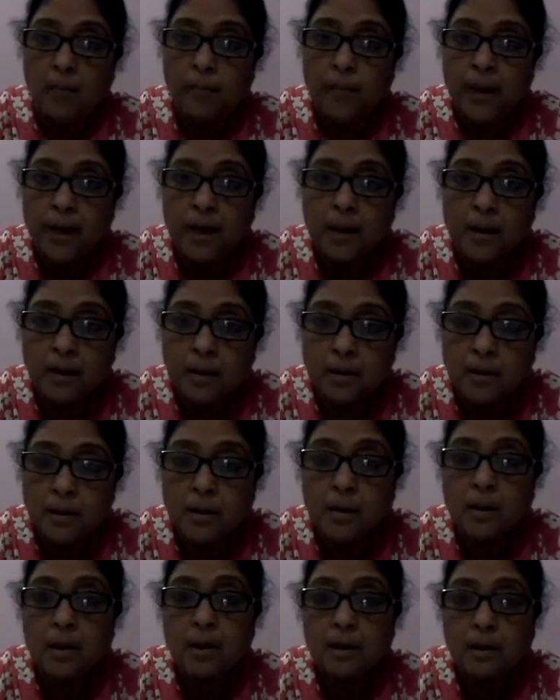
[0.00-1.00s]

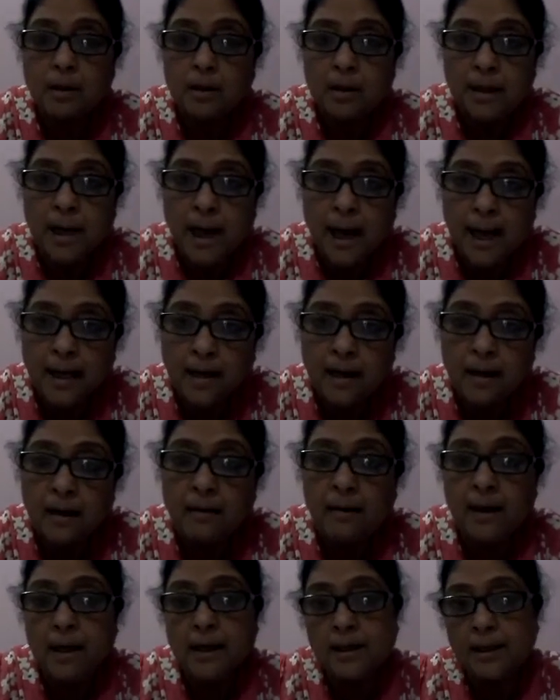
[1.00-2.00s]
because
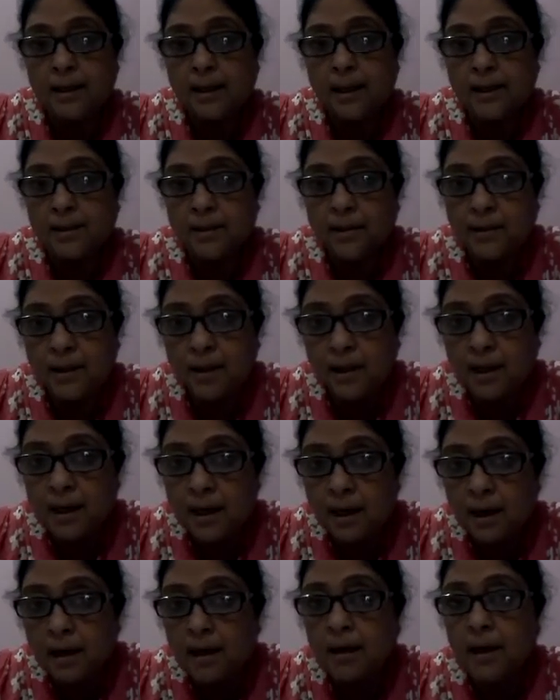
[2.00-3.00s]
tiger is
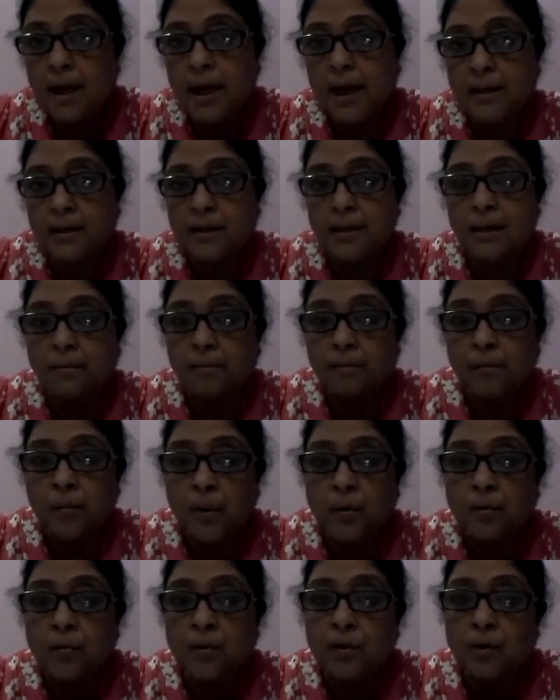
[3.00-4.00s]
considered as the
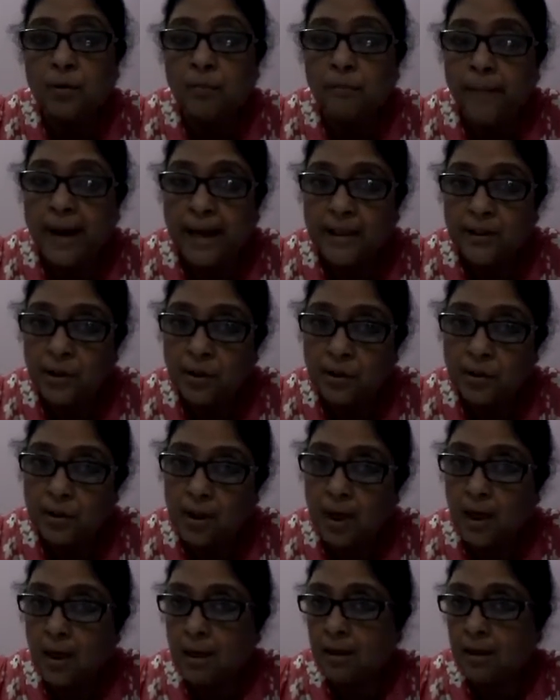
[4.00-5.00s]
most majestic,